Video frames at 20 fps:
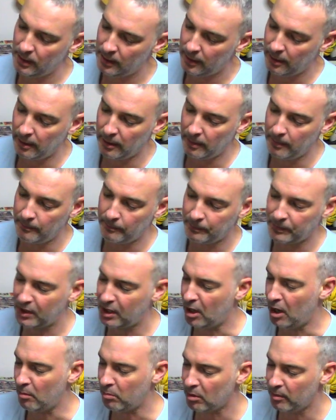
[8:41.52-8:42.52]
um,
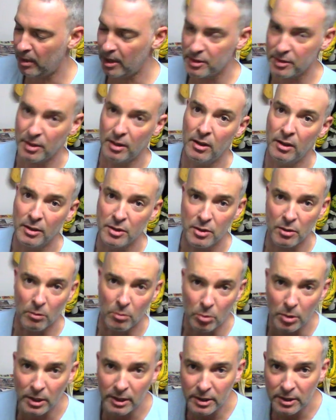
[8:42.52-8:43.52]
compromise at all. These are
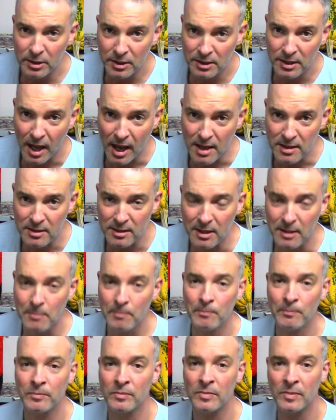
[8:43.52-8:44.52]
really good
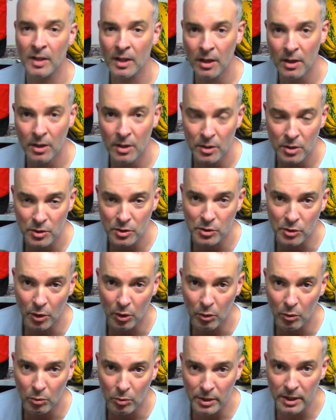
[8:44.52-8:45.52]
tasting,
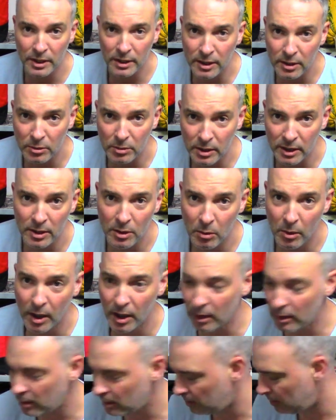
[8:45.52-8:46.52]
store really, really
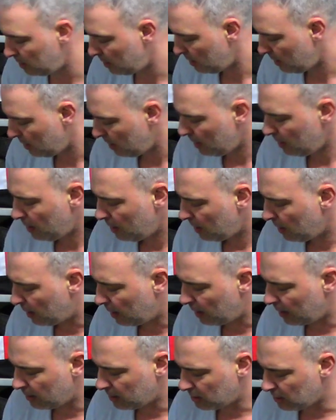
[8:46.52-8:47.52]
well.
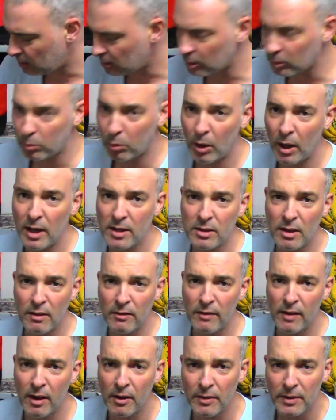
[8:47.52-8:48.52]
Uh, Yield-wise, I
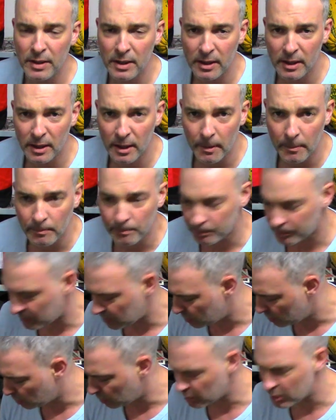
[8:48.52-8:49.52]
found the um,
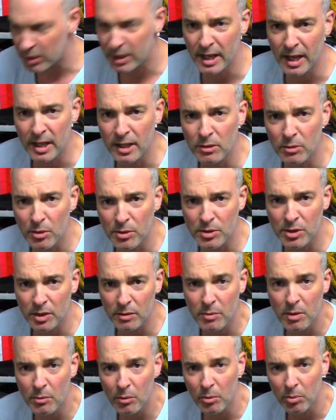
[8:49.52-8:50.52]
Georgia candy roaster to
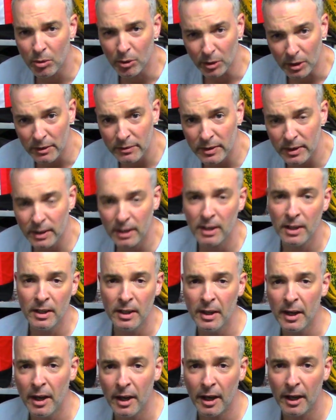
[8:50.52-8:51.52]
be more prolific.
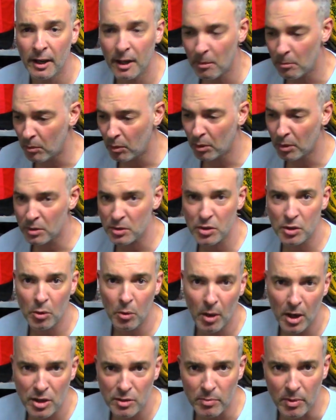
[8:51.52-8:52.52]
I got more
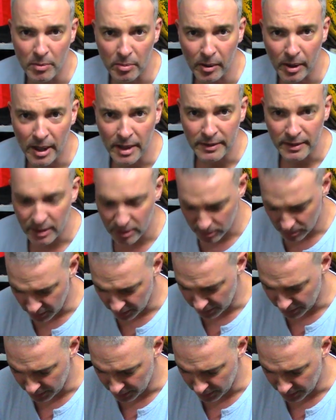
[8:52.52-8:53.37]
squash per plant, that sort of